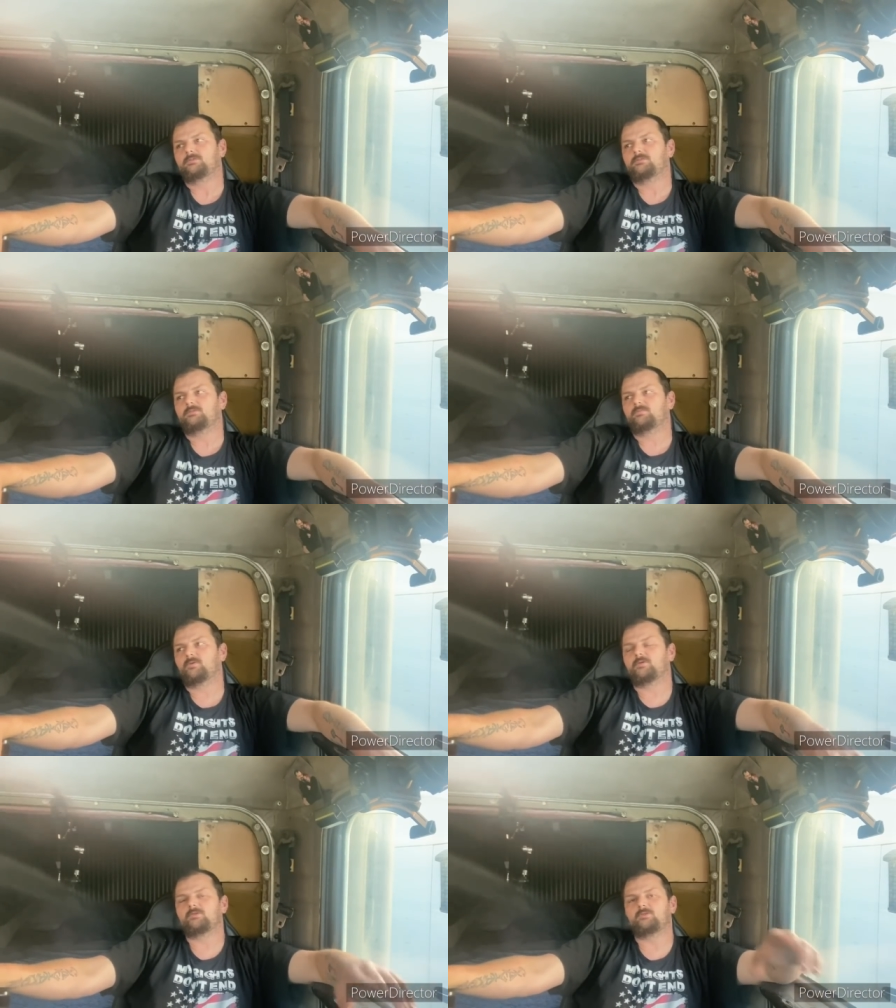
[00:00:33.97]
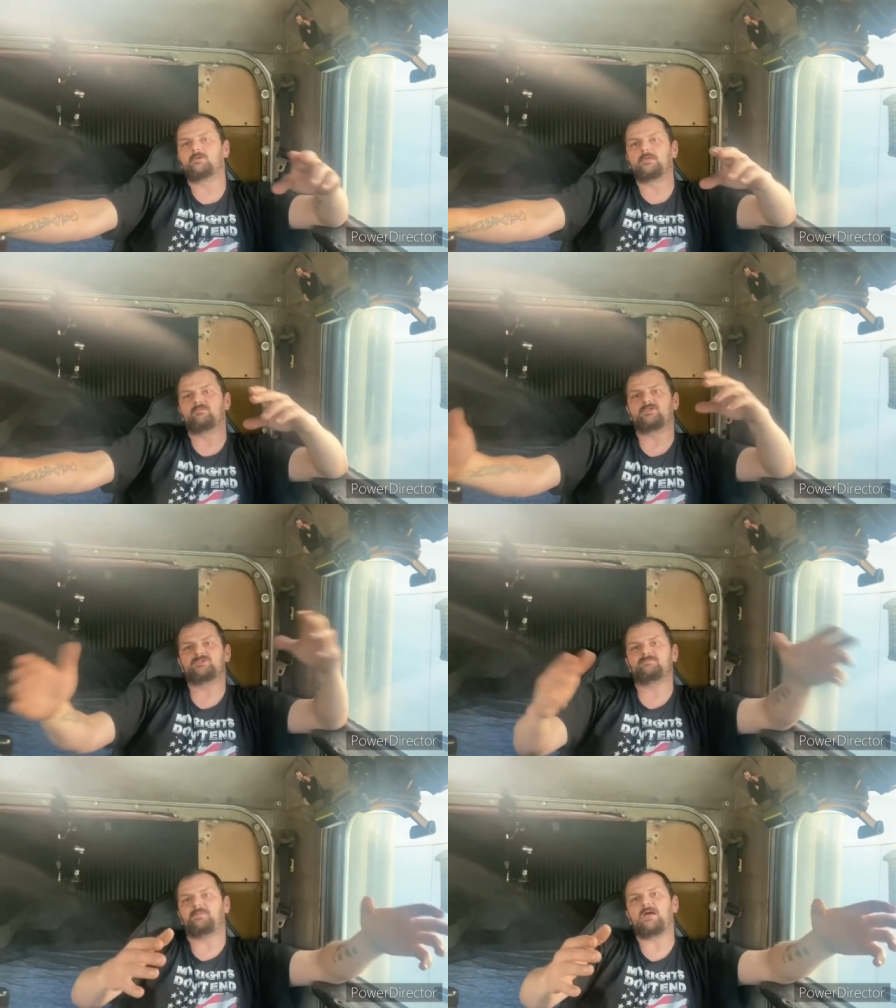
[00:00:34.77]
we're gonna do a
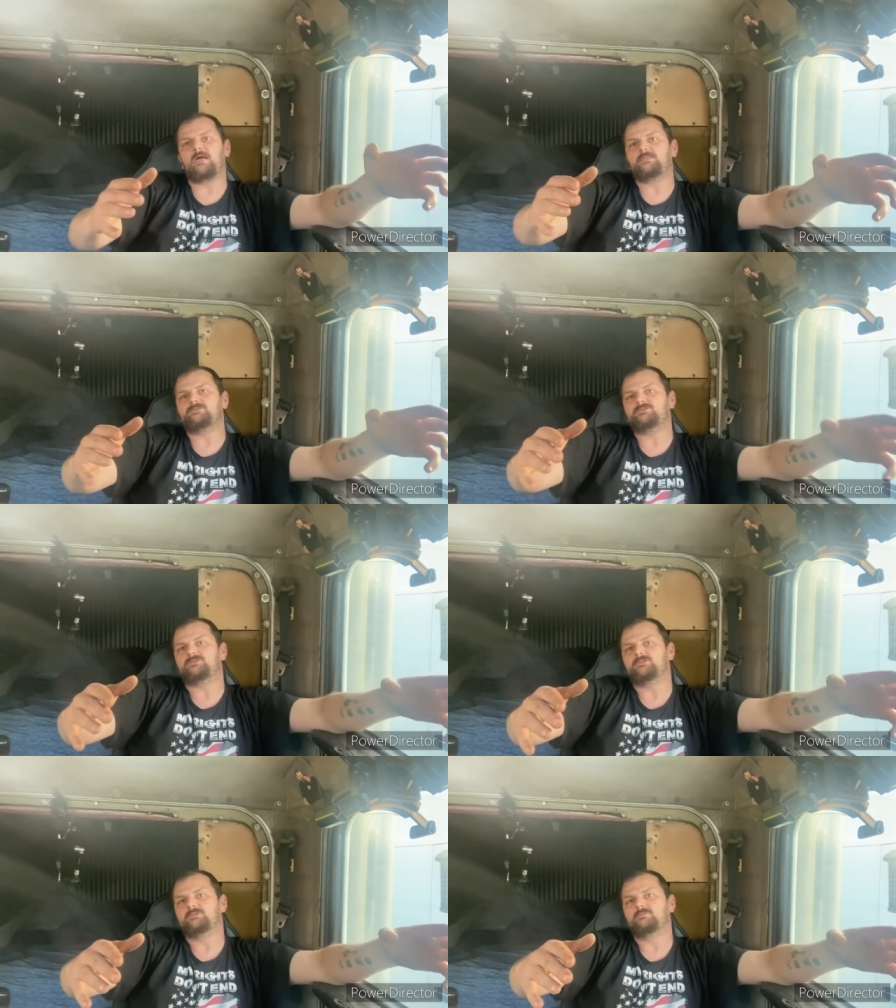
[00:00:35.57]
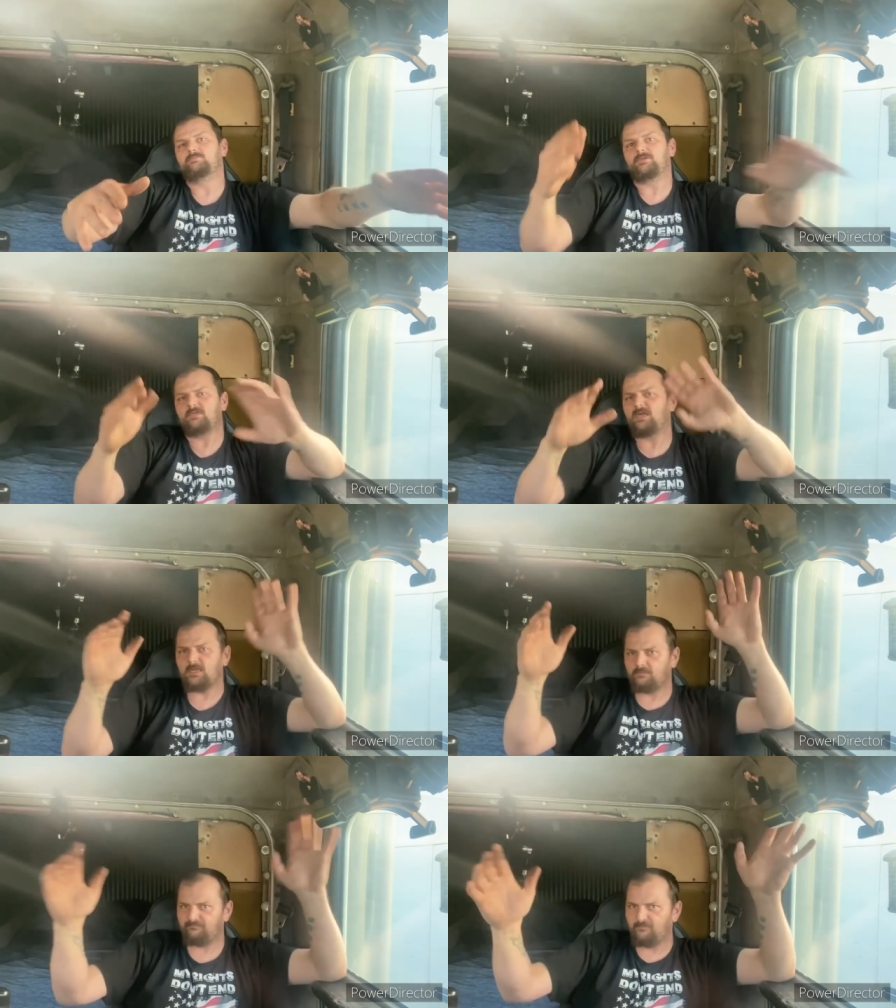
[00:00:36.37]
response, but a, not
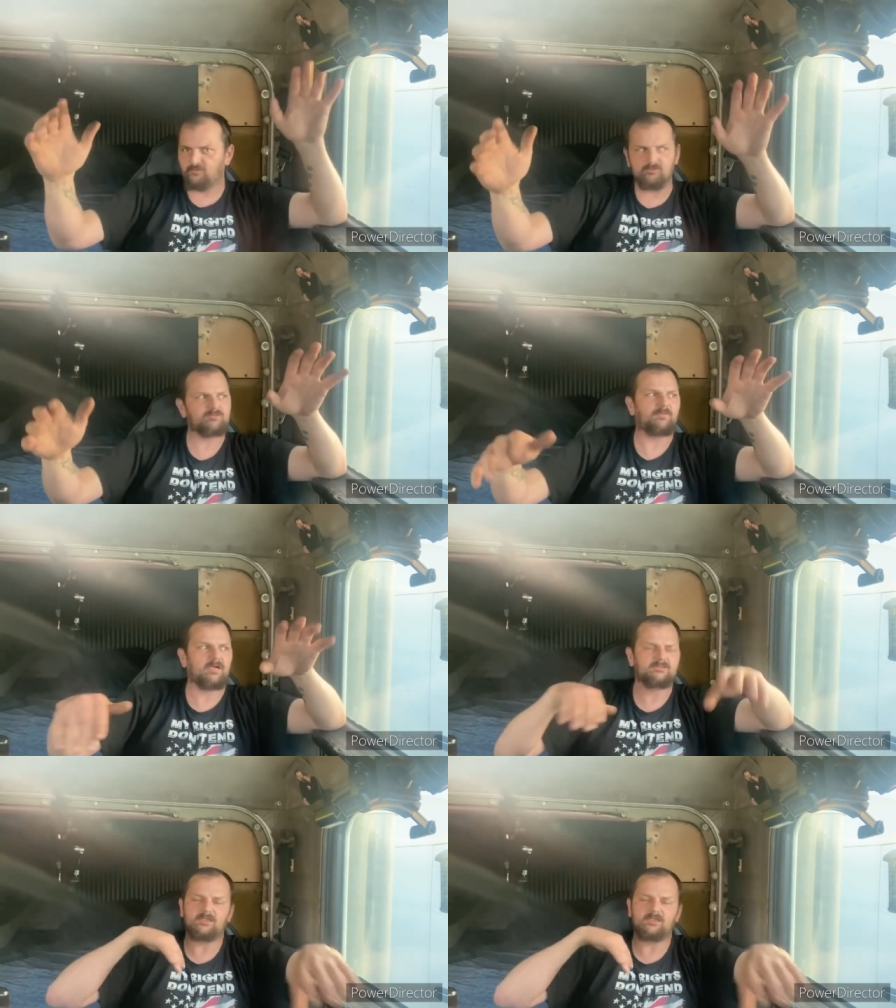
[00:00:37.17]
a full response.